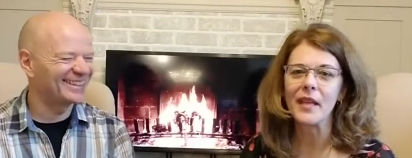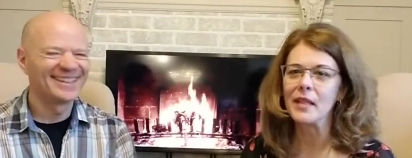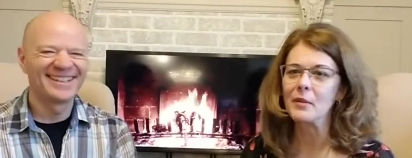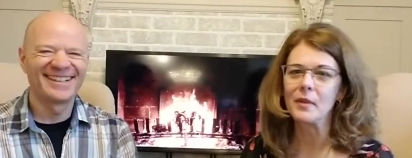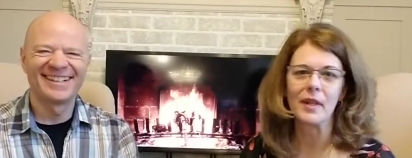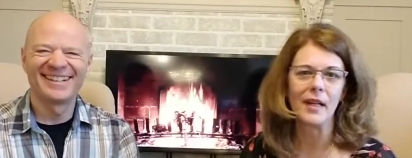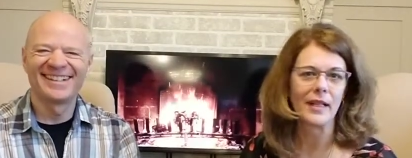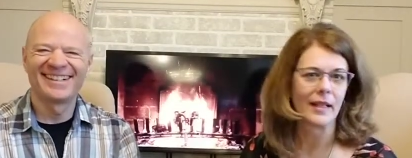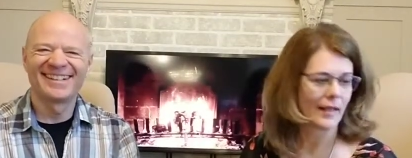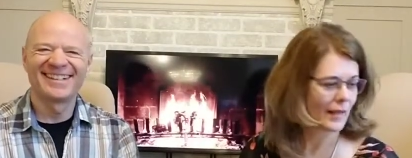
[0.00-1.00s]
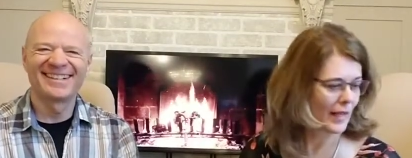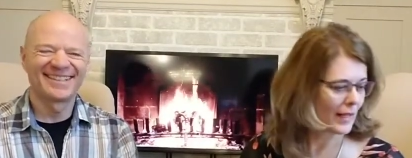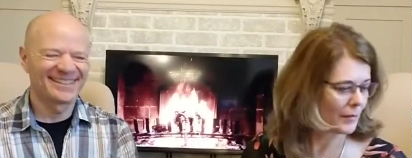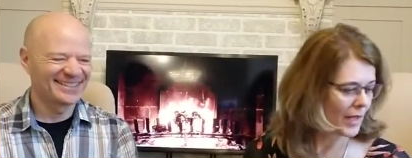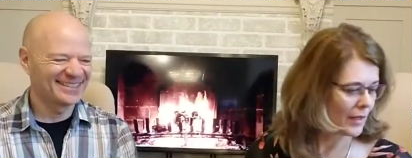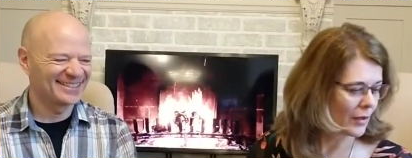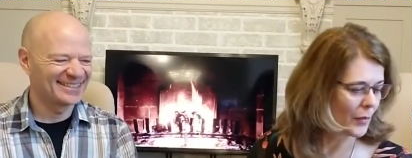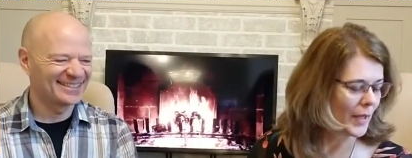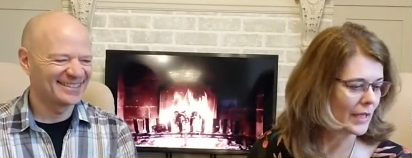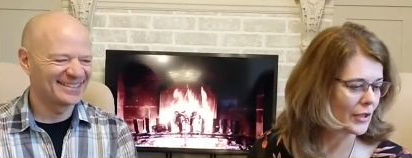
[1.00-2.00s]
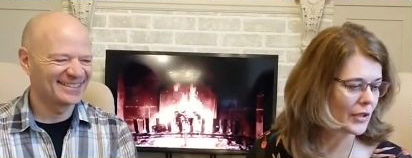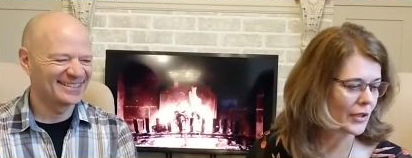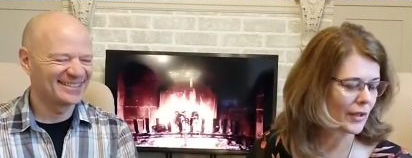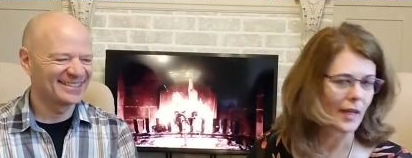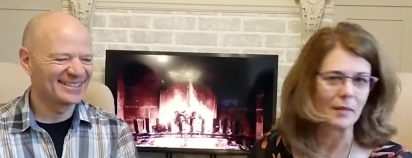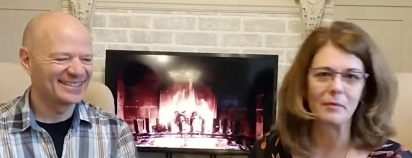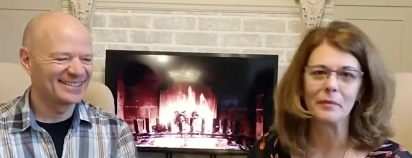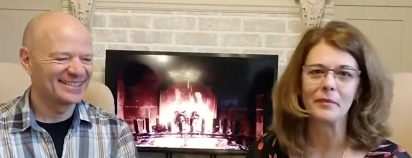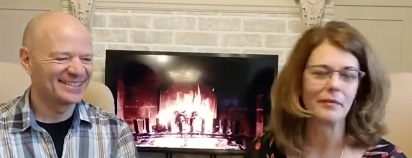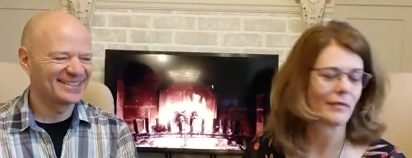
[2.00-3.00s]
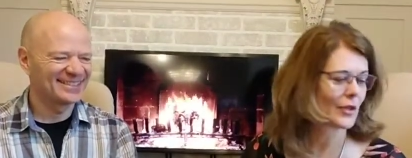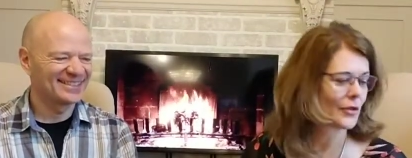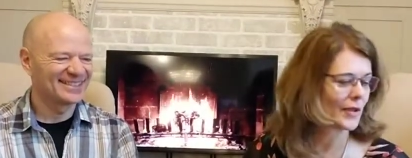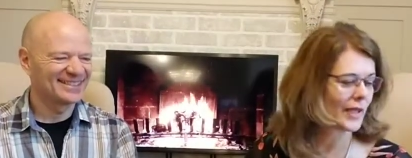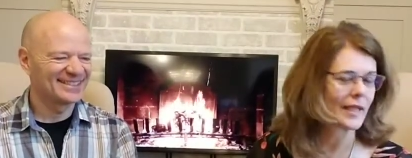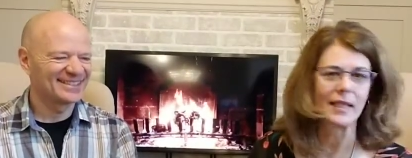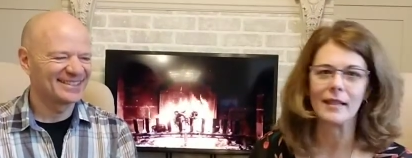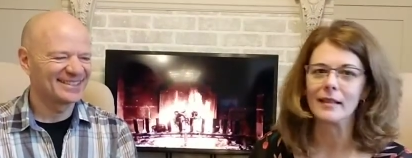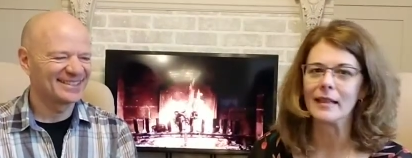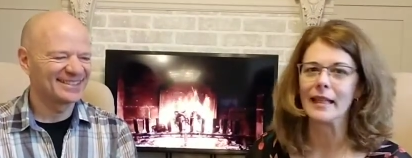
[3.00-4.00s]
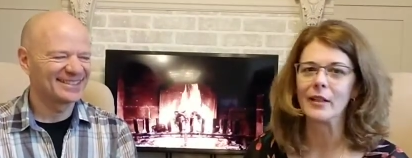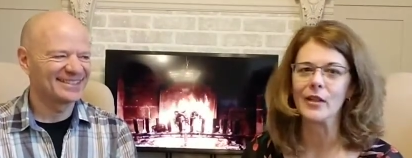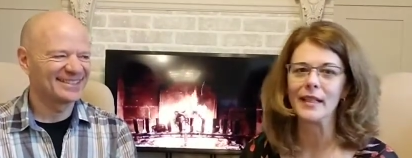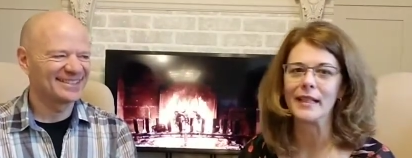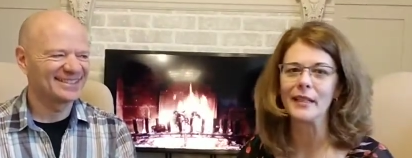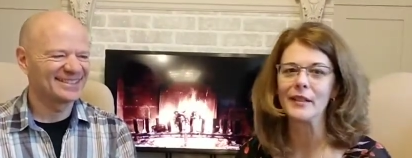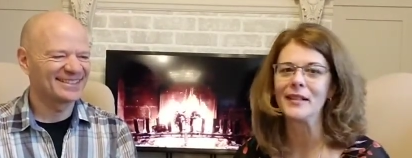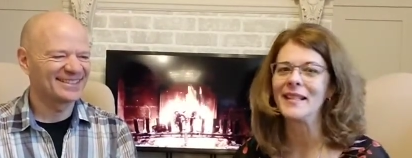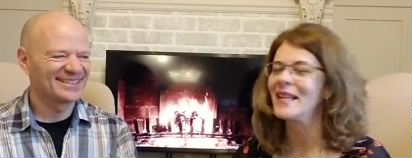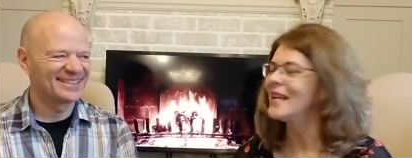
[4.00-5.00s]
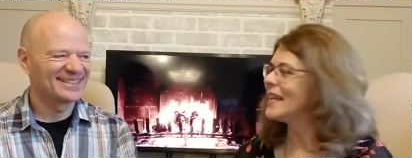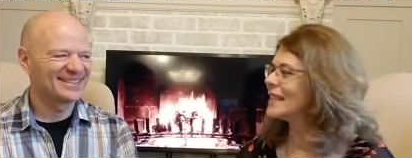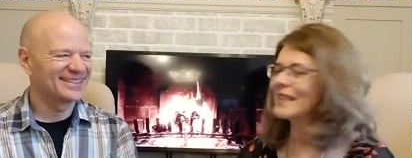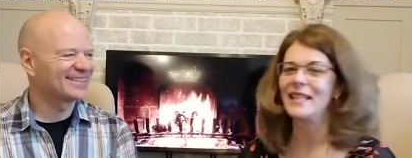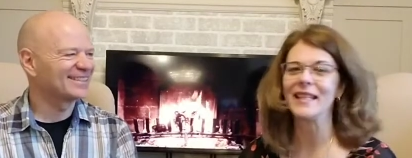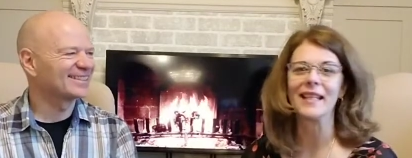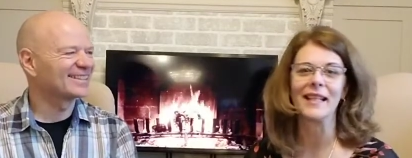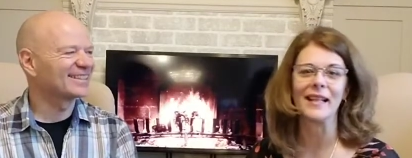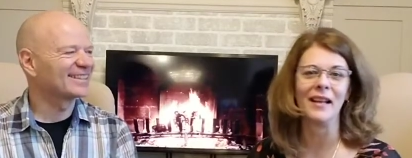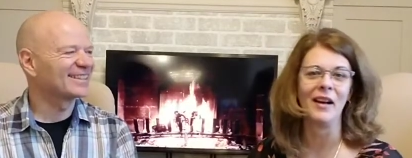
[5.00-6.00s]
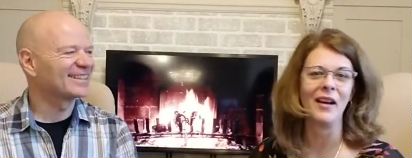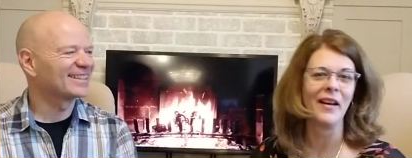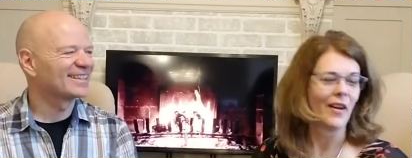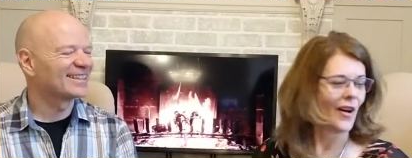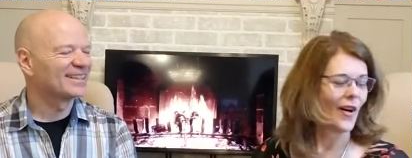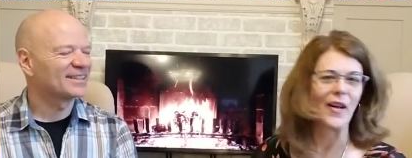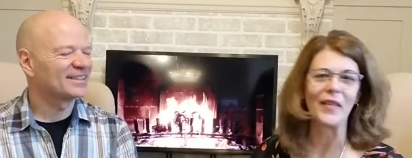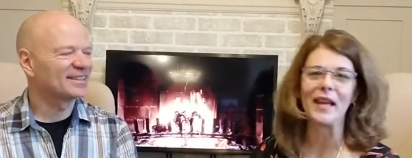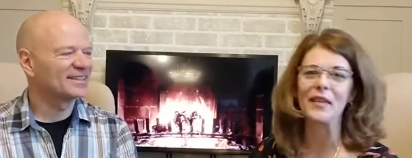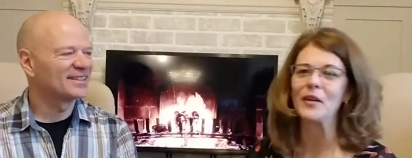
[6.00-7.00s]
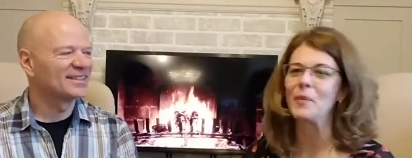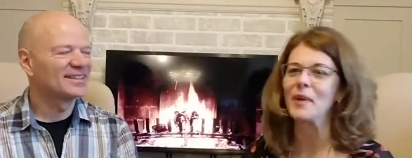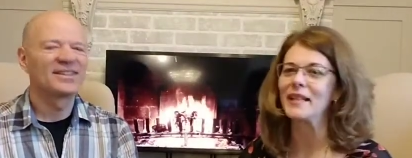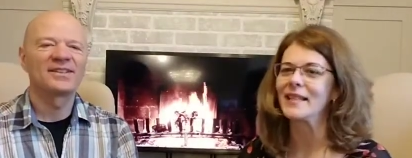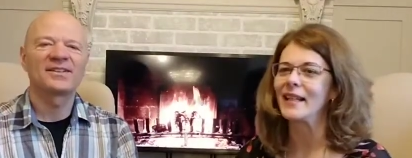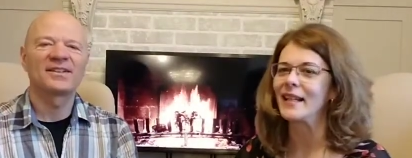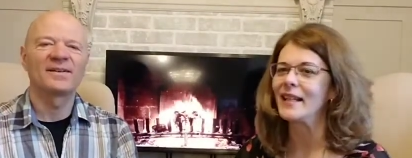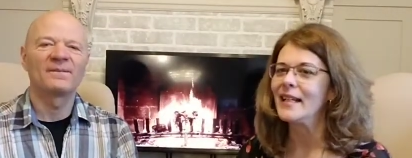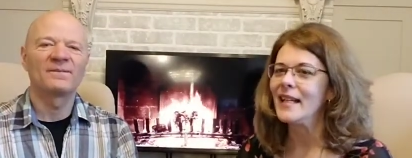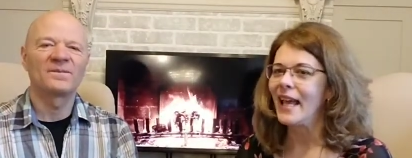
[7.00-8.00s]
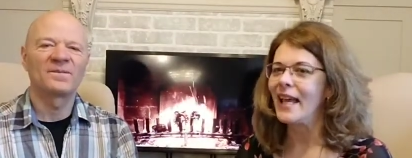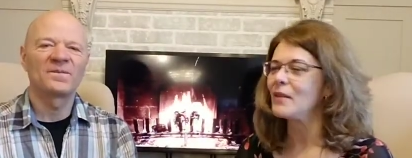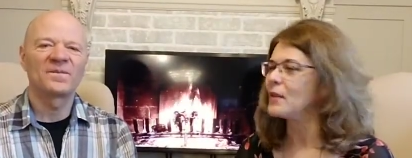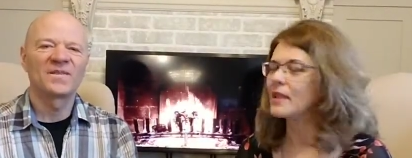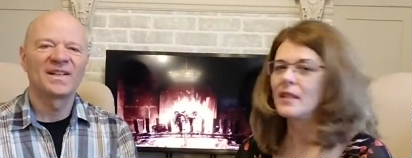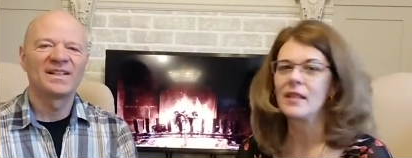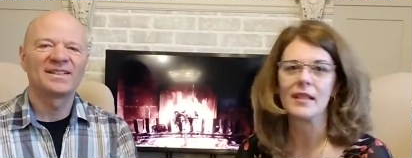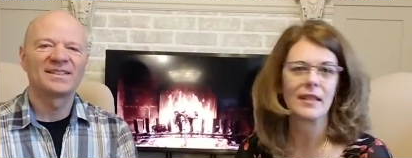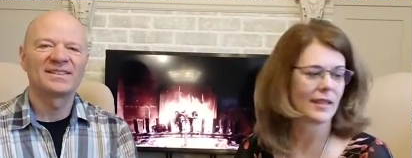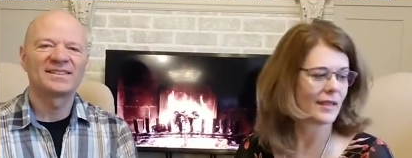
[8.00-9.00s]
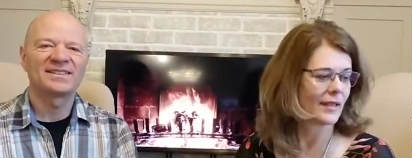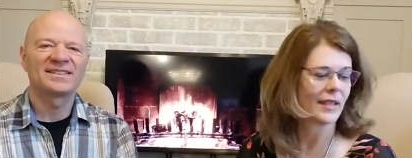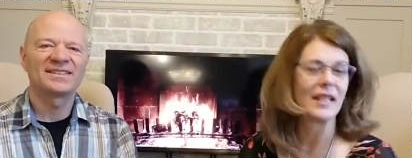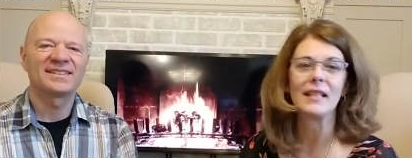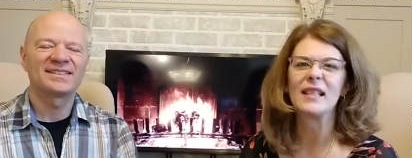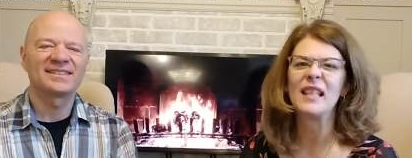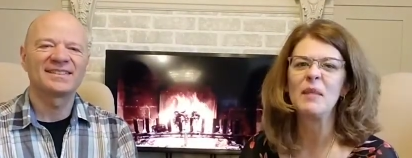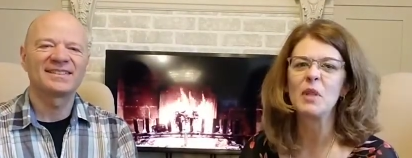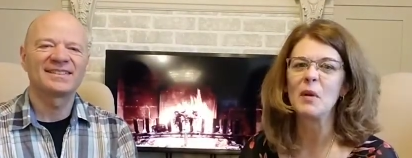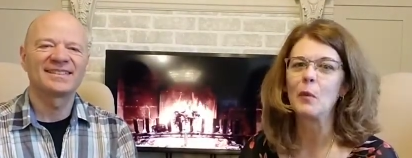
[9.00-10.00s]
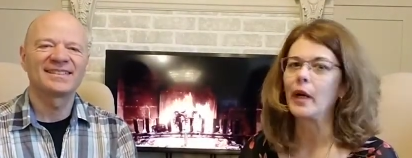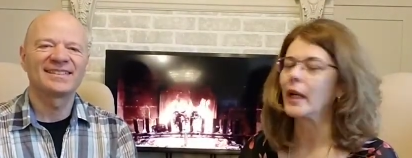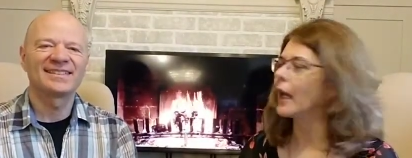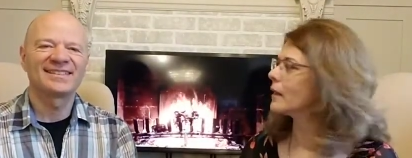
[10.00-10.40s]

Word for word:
Speaker 1: you were on, and, and I'm not quite sure. I'm trying to get on here to see uh, on yeah. the other. But uh, yeah. anyways, it's not it seems to be working.